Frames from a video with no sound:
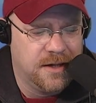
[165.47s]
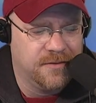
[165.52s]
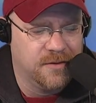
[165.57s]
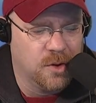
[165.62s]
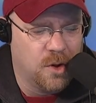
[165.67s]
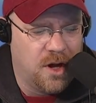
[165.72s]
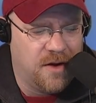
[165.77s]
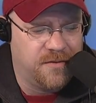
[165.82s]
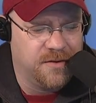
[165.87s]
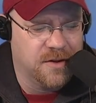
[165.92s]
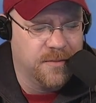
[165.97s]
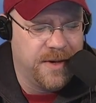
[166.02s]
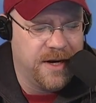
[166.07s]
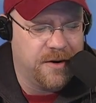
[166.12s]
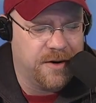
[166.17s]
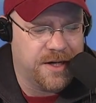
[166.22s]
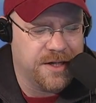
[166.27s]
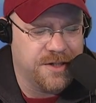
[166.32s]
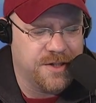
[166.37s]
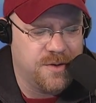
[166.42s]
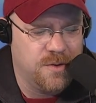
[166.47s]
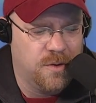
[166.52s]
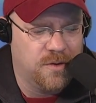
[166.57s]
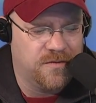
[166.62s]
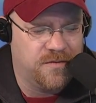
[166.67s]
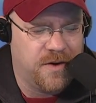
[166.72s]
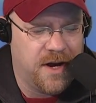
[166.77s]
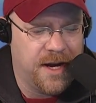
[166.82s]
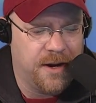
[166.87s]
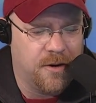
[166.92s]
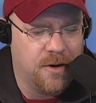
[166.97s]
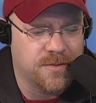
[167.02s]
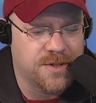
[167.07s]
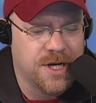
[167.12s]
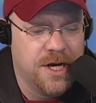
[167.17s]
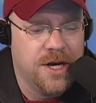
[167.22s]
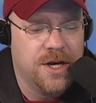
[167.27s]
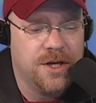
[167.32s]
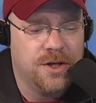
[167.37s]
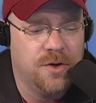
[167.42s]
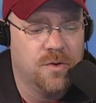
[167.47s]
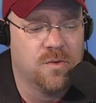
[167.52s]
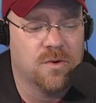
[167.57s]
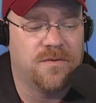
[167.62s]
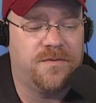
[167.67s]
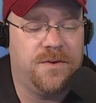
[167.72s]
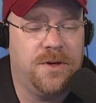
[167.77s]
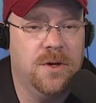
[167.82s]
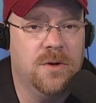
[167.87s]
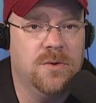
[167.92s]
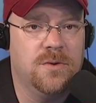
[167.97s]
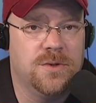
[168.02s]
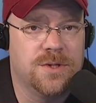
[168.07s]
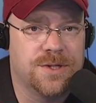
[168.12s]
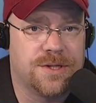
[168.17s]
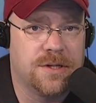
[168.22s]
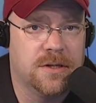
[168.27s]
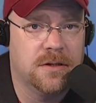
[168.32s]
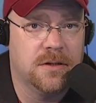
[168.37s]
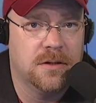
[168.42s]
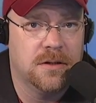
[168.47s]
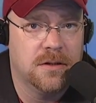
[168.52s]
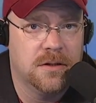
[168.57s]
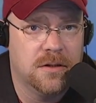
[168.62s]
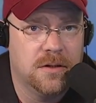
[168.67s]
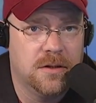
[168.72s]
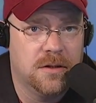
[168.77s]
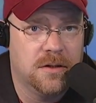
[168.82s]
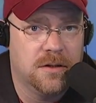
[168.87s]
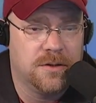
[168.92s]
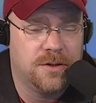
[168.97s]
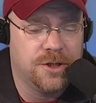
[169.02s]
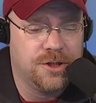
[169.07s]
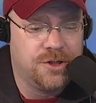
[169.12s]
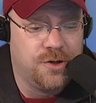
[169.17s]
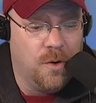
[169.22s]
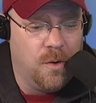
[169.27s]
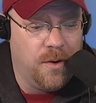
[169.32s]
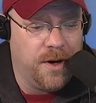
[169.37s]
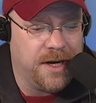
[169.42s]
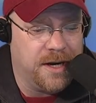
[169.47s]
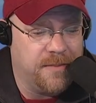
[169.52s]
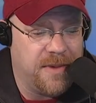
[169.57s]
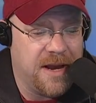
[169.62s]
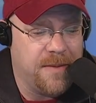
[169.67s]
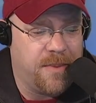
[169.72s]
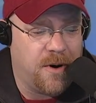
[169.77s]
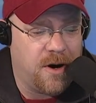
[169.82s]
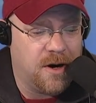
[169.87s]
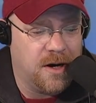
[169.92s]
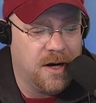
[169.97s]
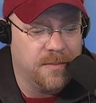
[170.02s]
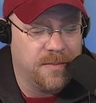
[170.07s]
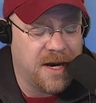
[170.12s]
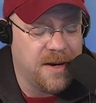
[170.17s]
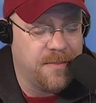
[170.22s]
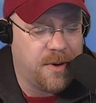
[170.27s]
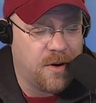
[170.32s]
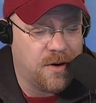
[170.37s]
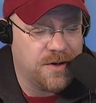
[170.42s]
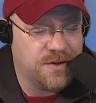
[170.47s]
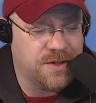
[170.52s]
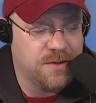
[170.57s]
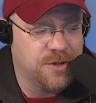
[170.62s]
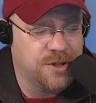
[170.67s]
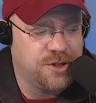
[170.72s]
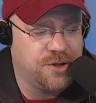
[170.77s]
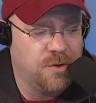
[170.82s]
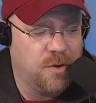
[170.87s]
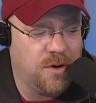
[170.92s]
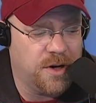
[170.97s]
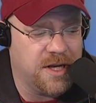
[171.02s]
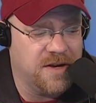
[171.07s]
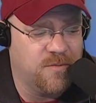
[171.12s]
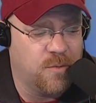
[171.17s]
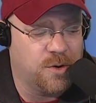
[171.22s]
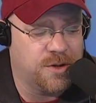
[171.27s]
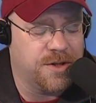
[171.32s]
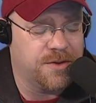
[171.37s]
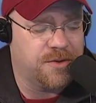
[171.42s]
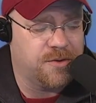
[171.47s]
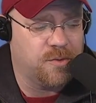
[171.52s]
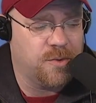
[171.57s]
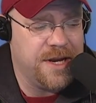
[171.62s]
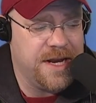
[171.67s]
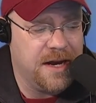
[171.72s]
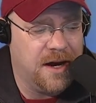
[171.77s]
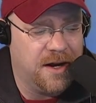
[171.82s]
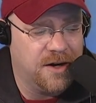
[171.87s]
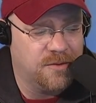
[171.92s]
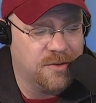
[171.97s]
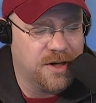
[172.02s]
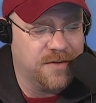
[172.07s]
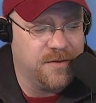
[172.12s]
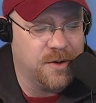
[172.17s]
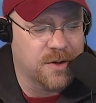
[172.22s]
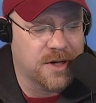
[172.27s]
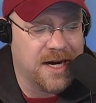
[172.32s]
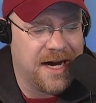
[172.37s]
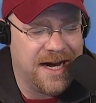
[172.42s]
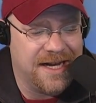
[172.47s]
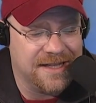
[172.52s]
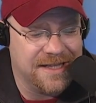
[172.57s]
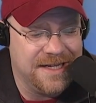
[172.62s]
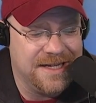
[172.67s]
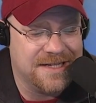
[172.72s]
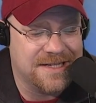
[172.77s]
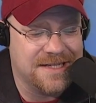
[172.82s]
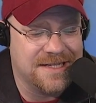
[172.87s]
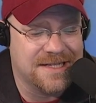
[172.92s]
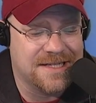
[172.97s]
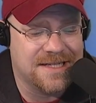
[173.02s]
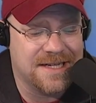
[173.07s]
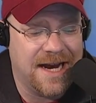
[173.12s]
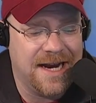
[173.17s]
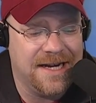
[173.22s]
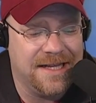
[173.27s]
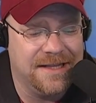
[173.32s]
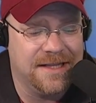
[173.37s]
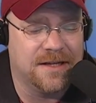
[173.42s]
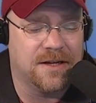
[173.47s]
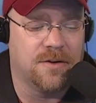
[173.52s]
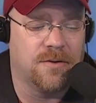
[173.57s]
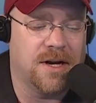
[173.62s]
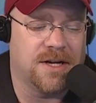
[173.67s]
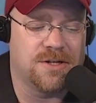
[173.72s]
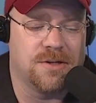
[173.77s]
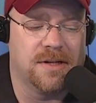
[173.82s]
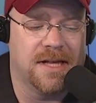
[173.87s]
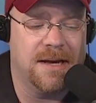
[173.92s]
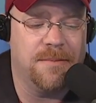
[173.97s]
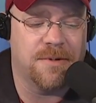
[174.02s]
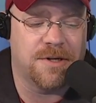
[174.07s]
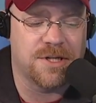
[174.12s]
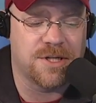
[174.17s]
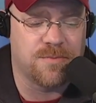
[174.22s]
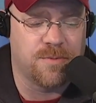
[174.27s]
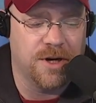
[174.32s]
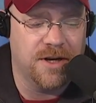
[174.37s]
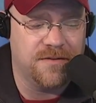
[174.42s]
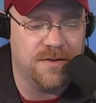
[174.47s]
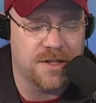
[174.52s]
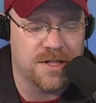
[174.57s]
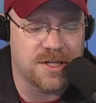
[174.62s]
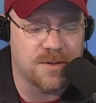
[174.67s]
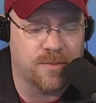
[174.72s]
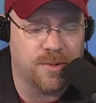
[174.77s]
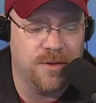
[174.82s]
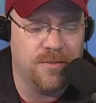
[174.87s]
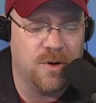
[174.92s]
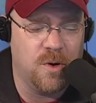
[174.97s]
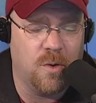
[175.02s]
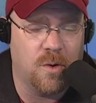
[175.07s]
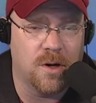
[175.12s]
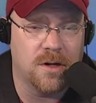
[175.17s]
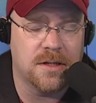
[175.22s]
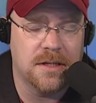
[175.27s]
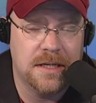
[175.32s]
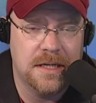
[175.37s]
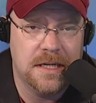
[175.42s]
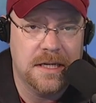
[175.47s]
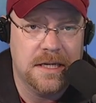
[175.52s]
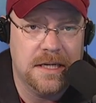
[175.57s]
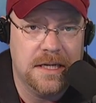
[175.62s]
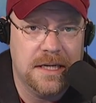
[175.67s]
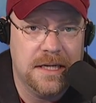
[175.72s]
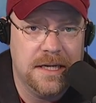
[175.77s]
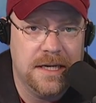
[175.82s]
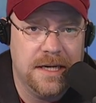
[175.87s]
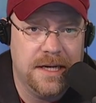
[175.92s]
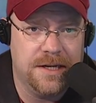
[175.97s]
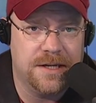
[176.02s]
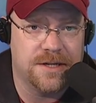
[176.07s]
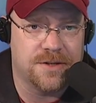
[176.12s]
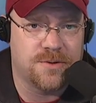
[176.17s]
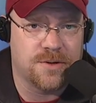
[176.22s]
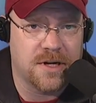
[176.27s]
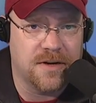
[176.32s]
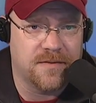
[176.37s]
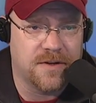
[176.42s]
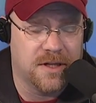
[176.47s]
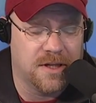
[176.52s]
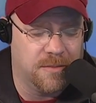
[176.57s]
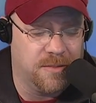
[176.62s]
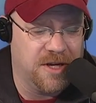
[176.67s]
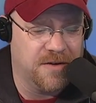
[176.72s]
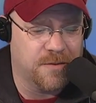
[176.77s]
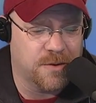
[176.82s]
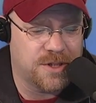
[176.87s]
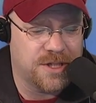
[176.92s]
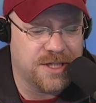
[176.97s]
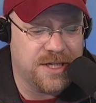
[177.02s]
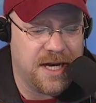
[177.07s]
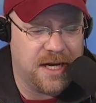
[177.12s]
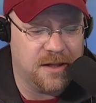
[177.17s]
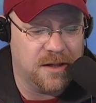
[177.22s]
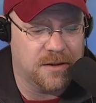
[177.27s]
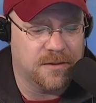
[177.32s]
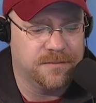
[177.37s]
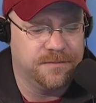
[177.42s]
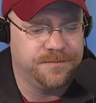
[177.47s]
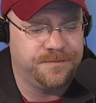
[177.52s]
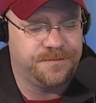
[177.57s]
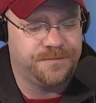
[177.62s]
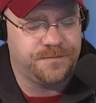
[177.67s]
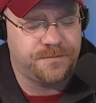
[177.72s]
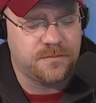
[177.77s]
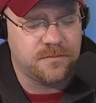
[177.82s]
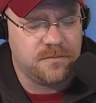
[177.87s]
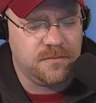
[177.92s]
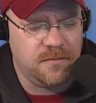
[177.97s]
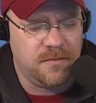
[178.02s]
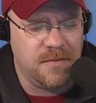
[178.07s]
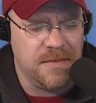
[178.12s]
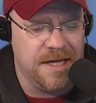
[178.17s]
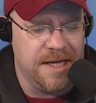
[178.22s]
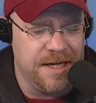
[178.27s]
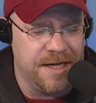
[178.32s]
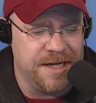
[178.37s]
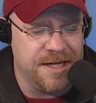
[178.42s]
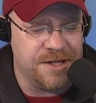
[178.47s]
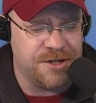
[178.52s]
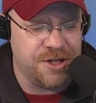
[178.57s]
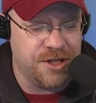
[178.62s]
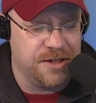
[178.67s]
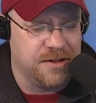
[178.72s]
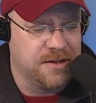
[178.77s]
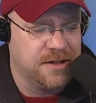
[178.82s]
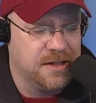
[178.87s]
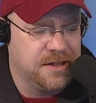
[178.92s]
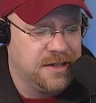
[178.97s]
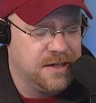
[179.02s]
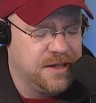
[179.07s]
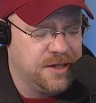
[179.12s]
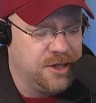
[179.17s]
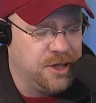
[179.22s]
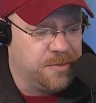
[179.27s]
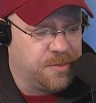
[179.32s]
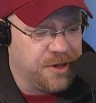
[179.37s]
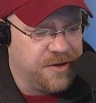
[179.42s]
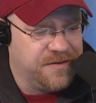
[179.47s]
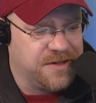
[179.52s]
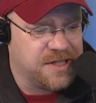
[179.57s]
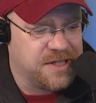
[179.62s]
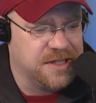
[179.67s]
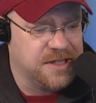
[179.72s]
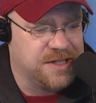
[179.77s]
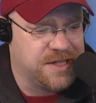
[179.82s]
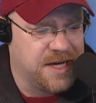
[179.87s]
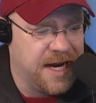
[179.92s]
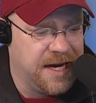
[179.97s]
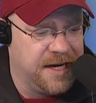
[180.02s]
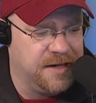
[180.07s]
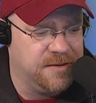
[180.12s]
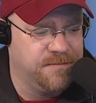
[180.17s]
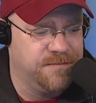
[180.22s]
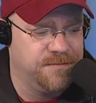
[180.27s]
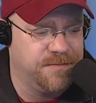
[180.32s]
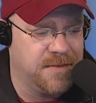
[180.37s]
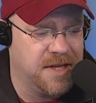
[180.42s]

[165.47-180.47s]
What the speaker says: of lawful Americans to own firearms, you refused to join a bipartisan majority of more than 300 of your colleagues in signing the congressional amicus brief to the Supreme Court in District of Columbia versus Heller. In addition, you previously stated,